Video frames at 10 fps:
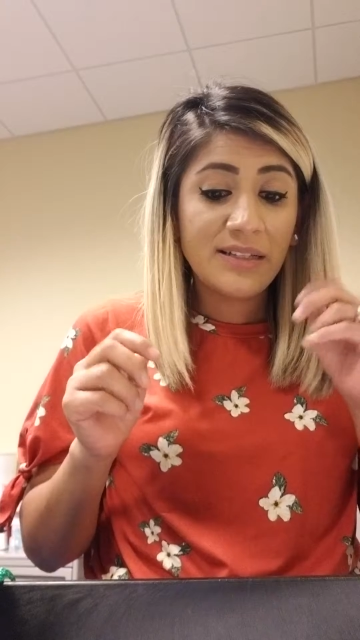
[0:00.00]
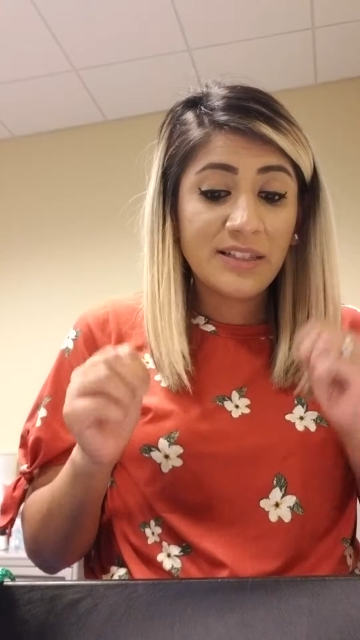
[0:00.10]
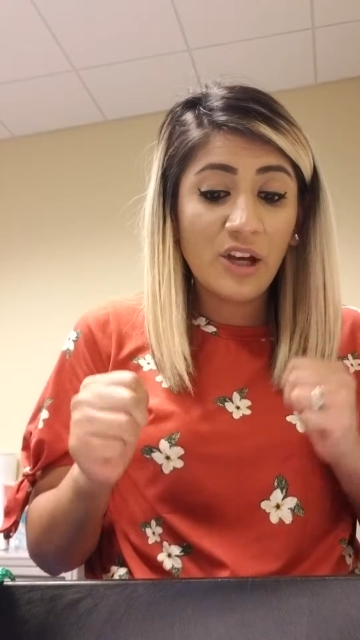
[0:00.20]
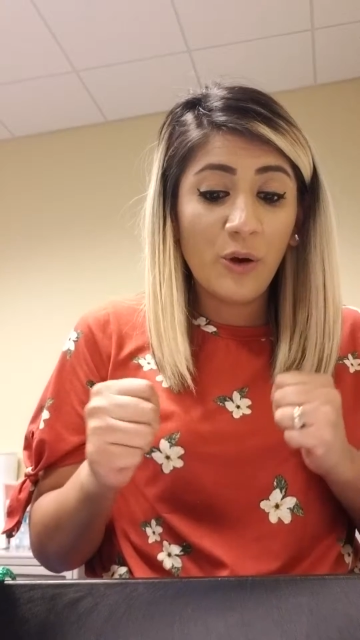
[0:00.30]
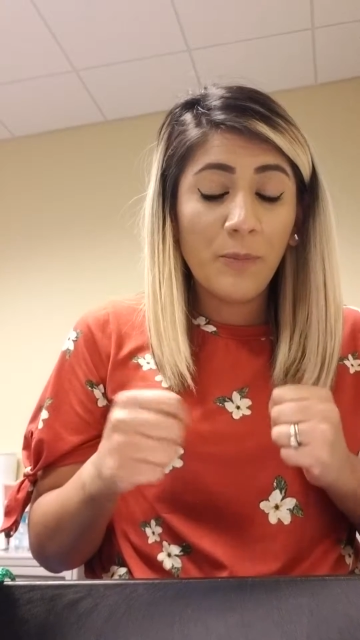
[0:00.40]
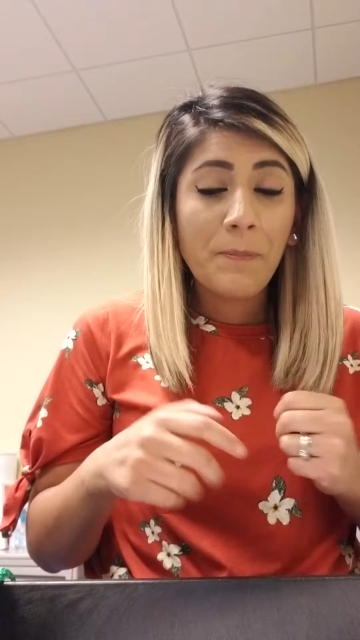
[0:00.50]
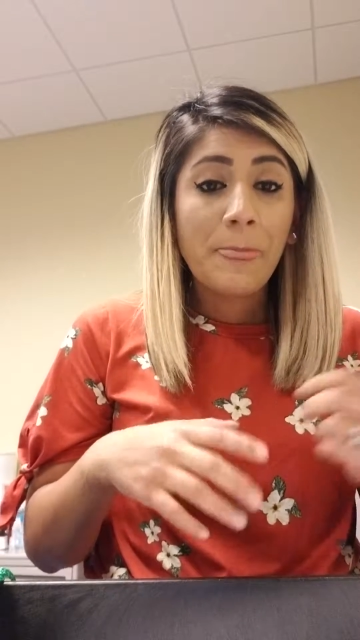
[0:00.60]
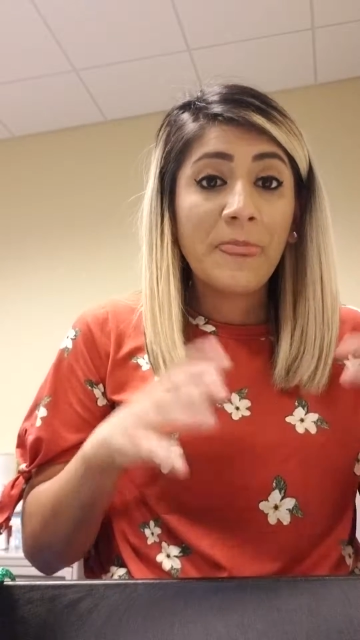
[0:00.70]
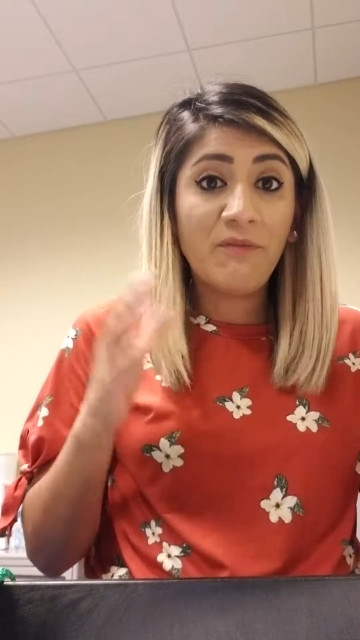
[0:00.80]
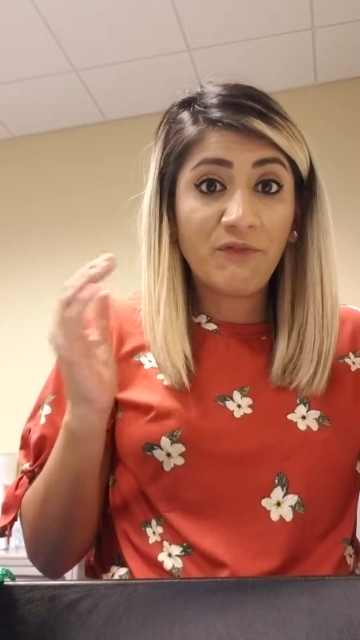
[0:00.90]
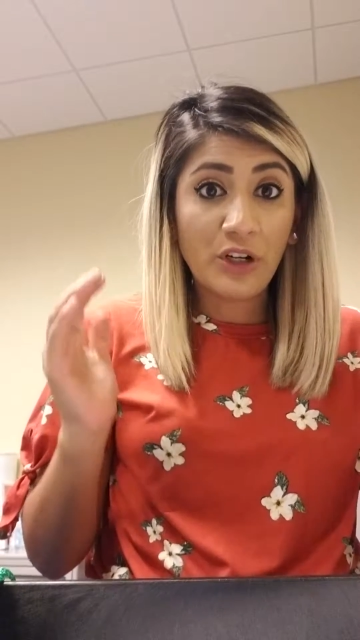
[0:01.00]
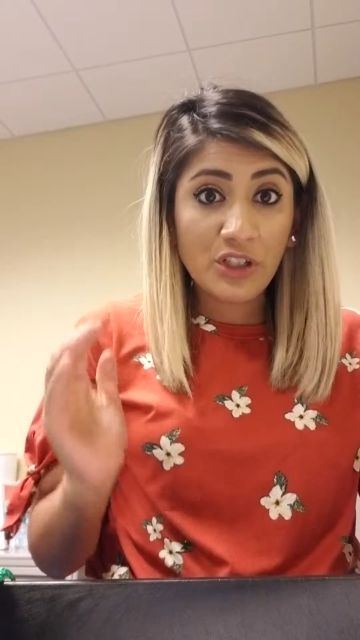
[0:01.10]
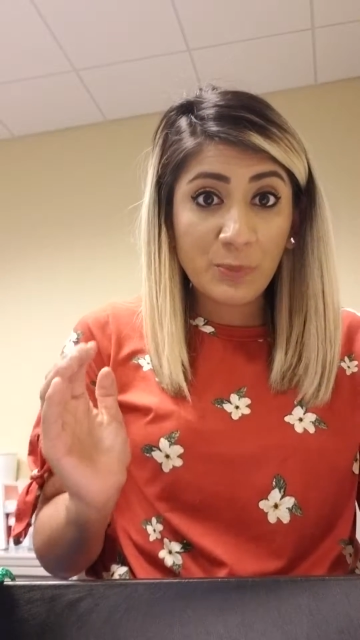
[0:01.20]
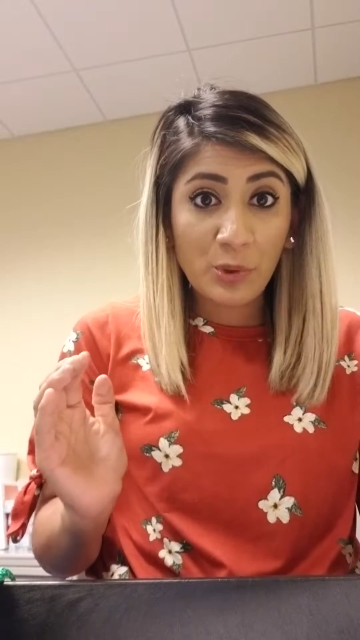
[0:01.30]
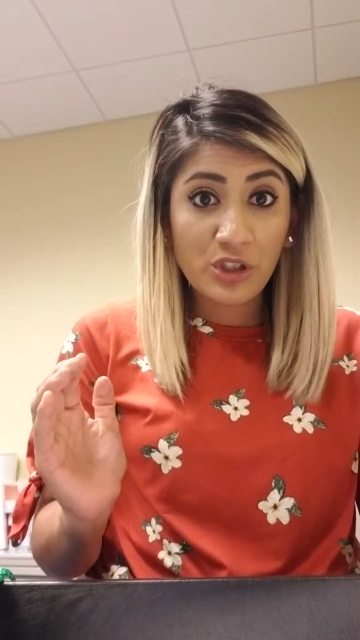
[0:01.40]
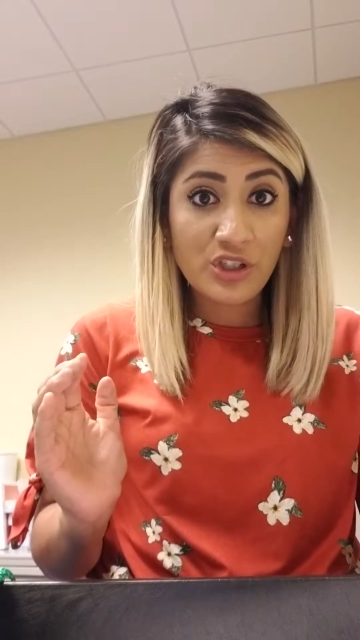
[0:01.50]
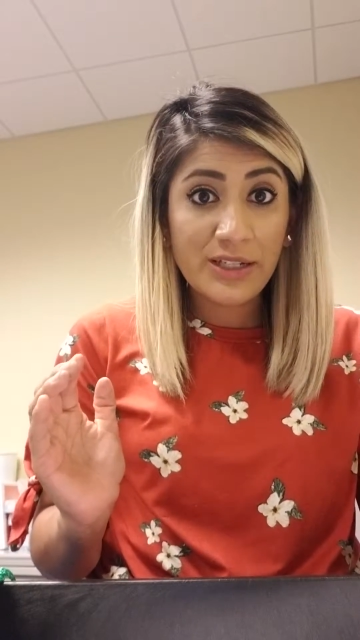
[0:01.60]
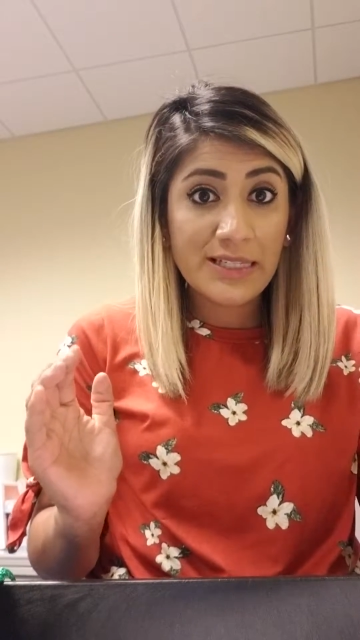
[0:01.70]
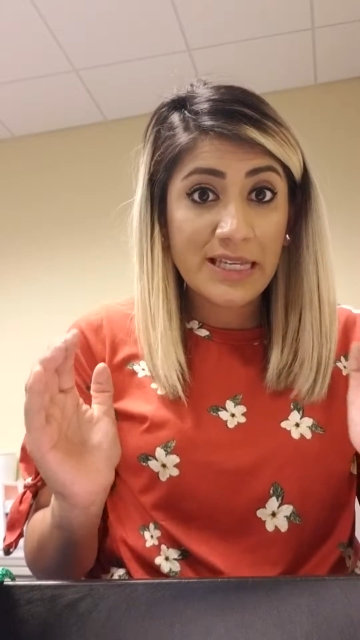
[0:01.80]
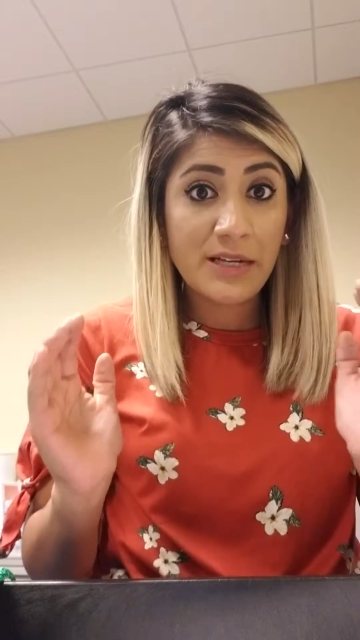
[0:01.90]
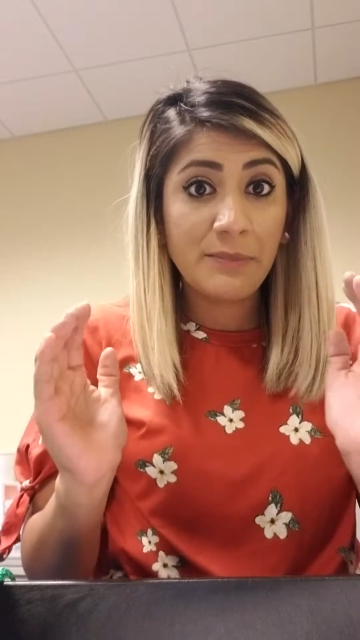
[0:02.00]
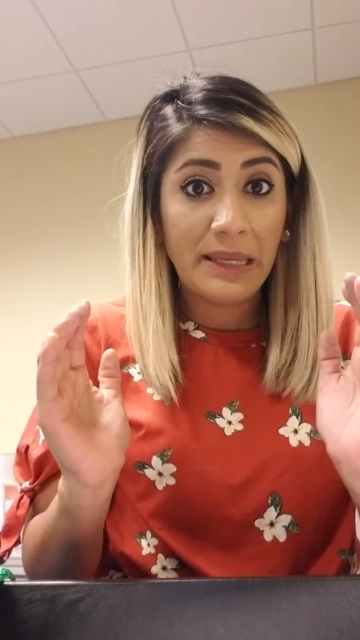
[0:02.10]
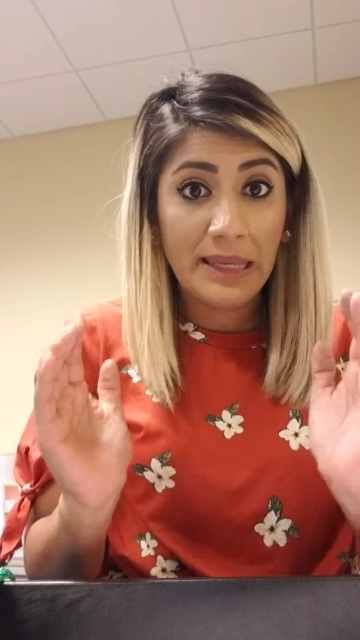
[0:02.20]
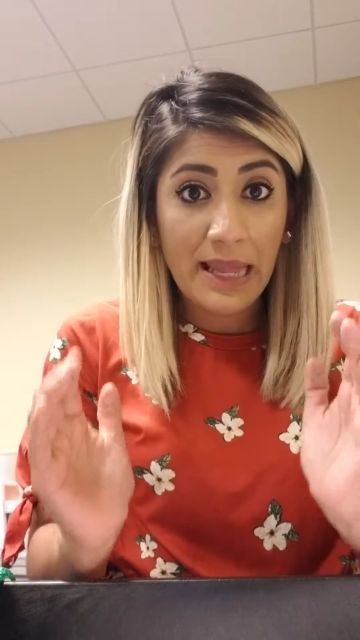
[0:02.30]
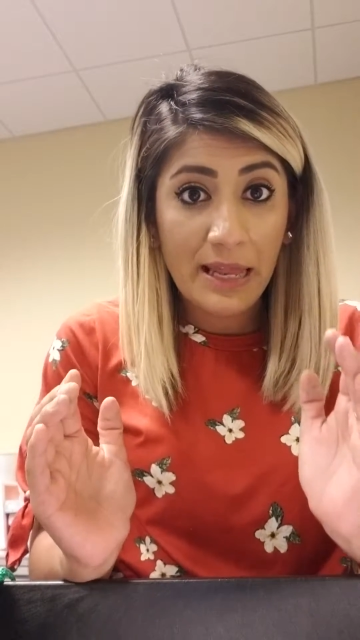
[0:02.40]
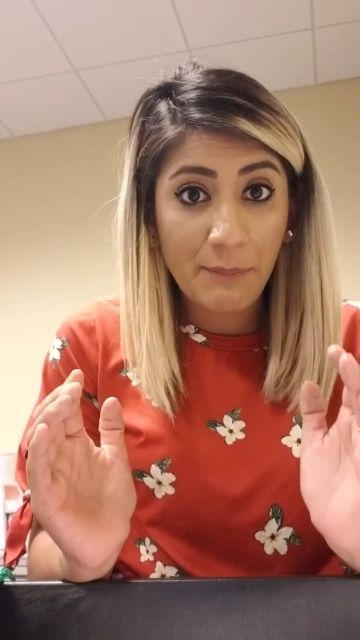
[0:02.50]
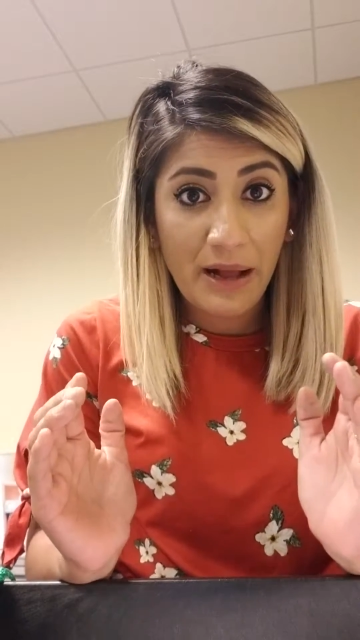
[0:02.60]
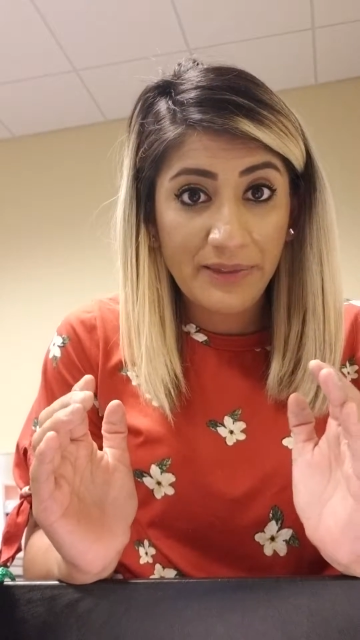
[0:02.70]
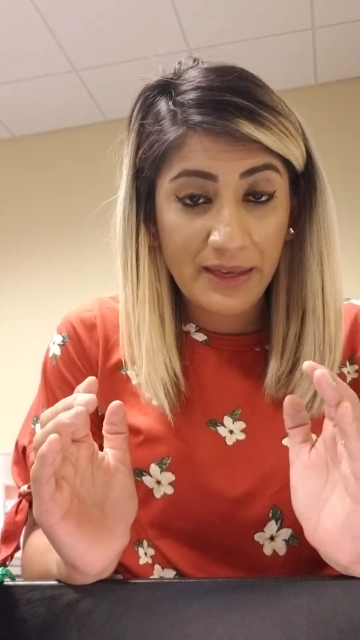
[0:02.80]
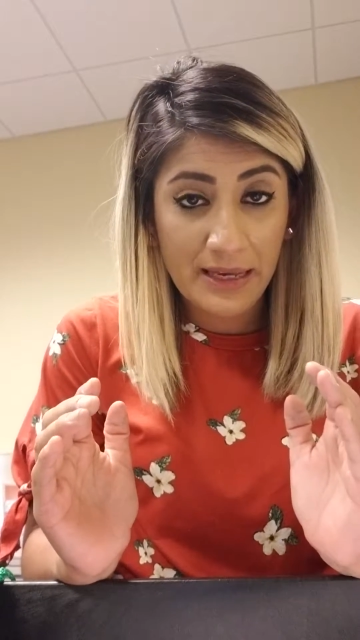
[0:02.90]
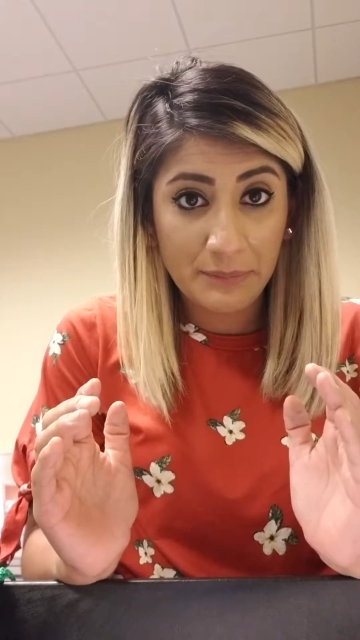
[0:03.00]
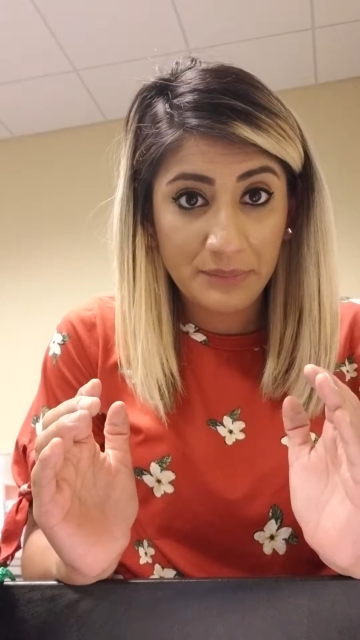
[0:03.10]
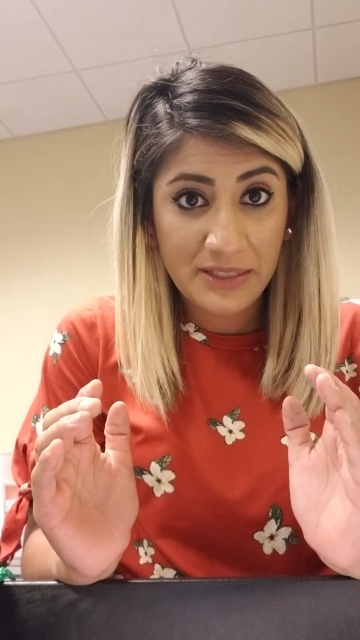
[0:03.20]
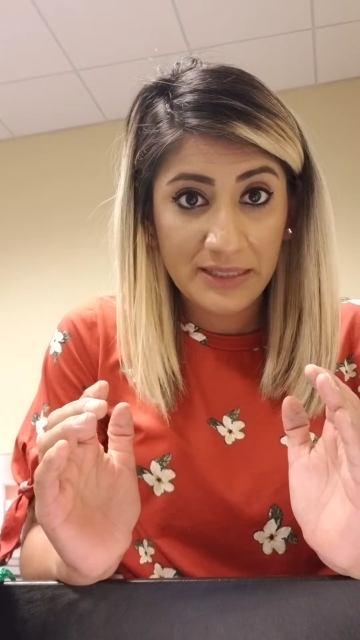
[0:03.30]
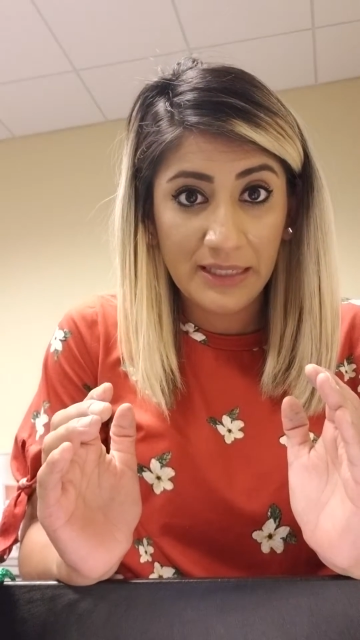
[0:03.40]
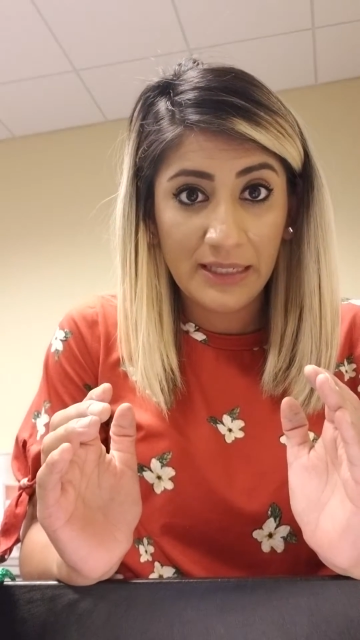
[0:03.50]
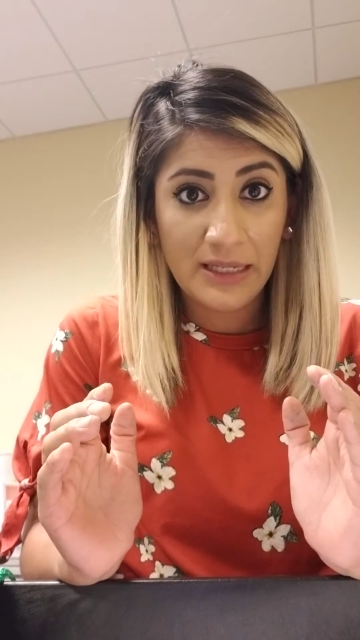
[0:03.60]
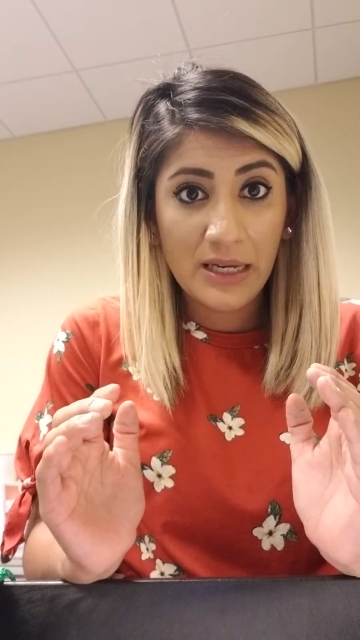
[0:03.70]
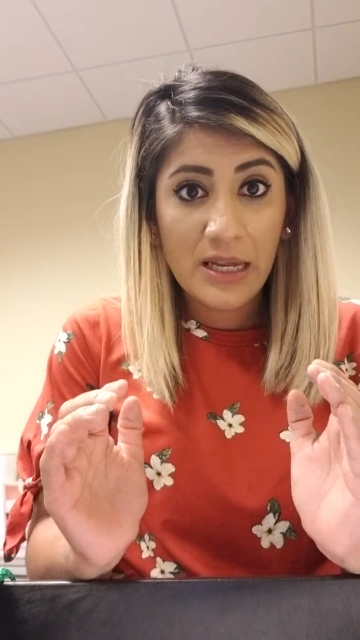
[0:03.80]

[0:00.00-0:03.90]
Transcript: So the first portion is going to be led by the MC.